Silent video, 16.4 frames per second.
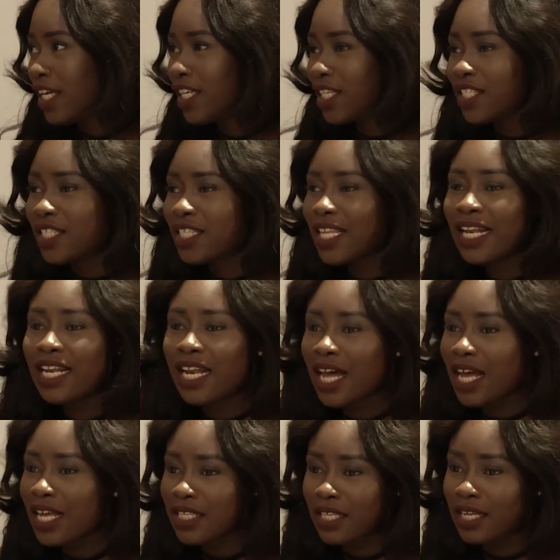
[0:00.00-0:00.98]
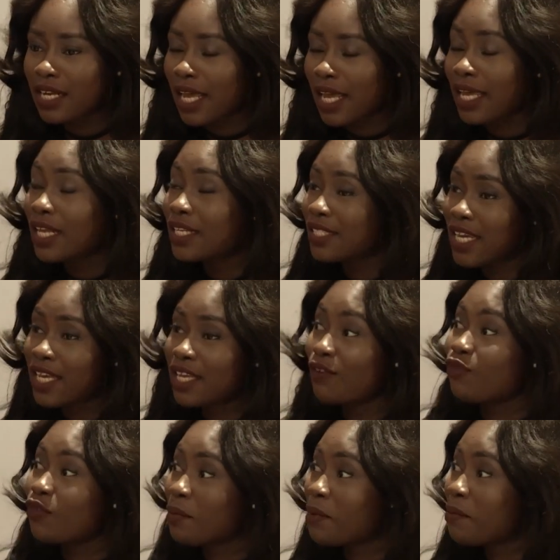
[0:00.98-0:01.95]
It's the last thing, like, and take
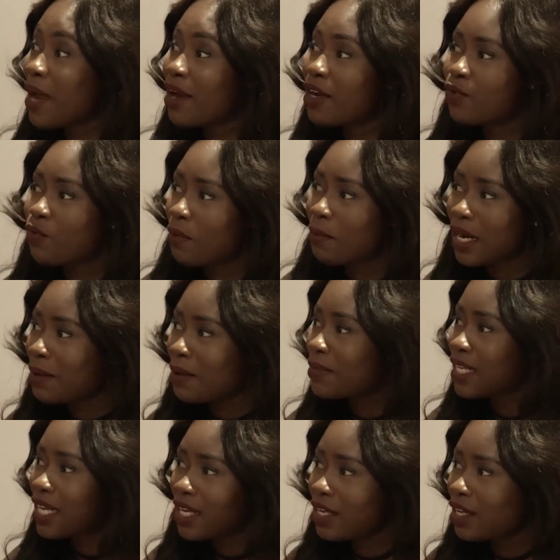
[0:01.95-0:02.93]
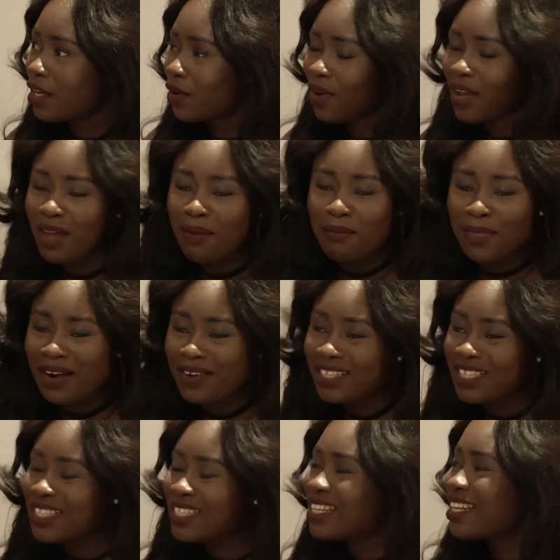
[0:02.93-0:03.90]
it from a married woman, I'm telling you,
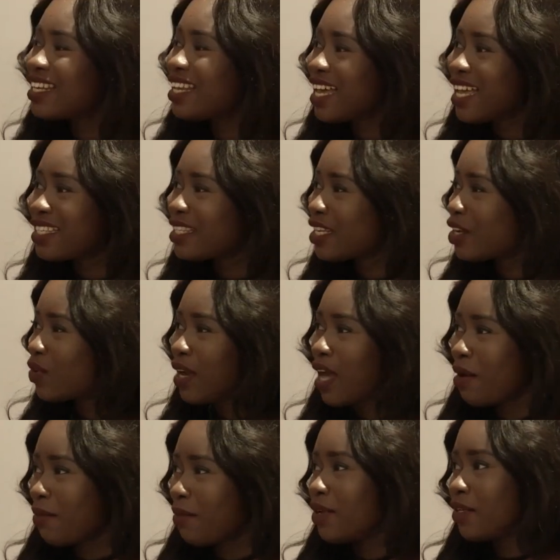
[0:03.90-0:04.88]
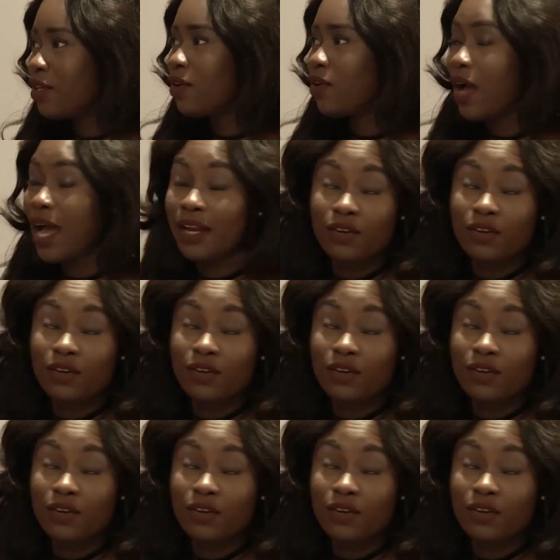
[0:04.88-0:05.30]
marriage is the last thing on our, you know, I